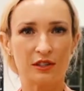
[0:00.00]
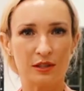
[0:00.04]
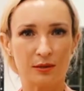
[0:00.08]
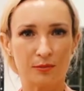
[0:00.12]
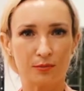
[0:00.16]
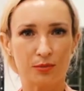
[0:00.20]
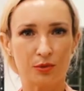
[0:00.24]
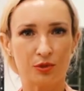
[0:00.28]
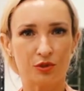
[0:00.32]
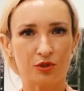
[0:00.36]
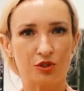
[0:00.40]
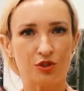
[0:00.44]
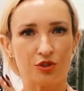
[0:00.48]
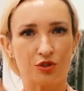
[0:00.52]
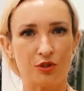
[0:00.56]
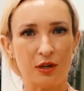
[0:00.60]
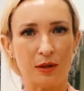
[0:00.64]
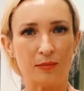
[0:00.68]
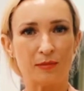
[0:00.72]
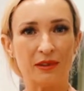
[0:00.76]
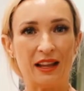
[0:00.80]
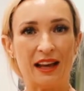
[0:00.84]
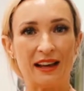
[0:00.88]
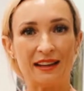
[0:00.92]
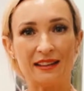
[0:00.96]
simple,
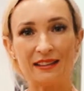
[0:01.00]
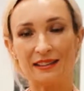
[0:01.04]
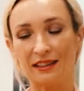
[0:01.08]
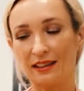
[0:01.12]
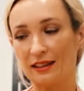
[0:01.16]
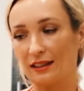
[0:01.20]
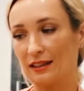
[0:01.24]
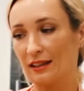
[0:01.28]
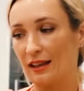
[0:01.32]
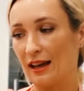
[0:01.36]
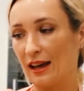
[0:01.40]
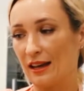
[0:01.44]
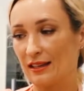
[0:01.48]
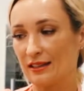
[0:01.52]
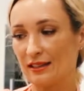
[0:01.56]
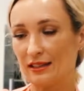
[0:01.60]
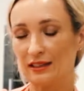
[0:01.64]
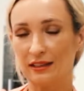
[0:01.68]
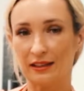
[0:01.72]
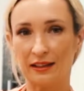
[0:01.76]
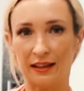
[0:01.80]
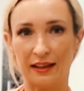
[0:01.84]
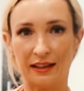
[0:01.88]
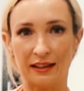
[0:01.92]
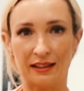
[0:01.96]
streamlined and
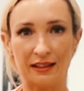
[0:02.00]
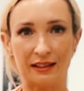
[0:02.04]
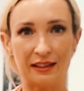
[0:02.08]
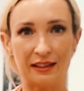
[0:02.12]
classy like